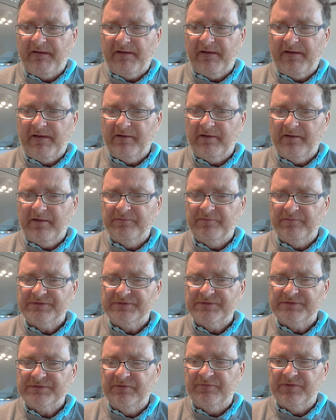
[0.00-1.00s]
don't
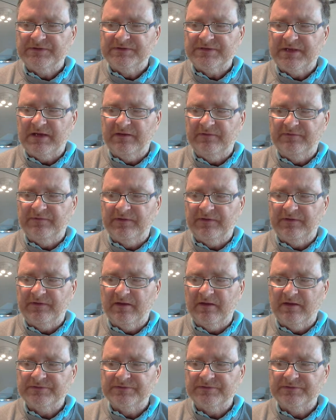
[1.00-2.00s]
see if there's anything
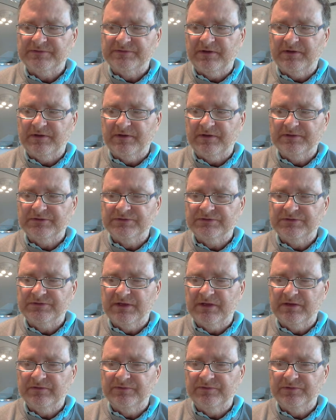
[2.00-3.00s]
else that I should
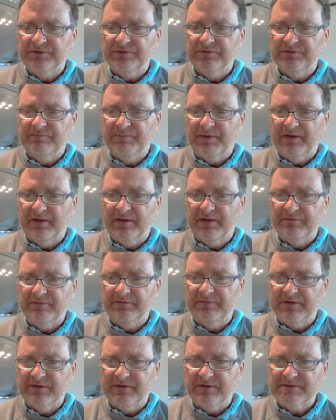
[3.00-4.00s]
tell you about
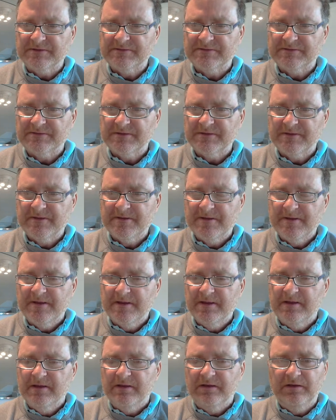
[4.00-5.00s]
this.
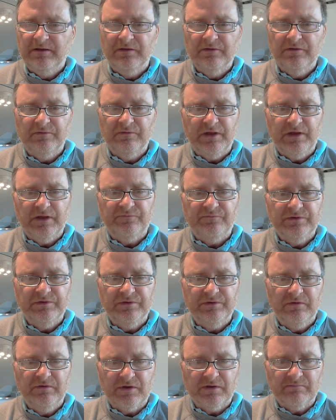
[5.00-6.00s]
If you
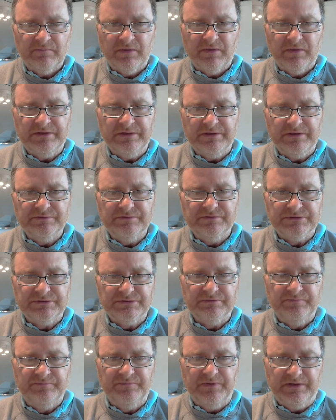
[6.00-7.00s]
look at my
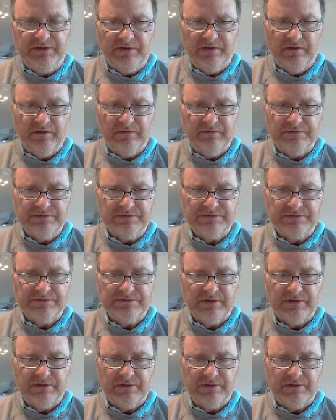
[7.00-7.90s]
YouTube videos,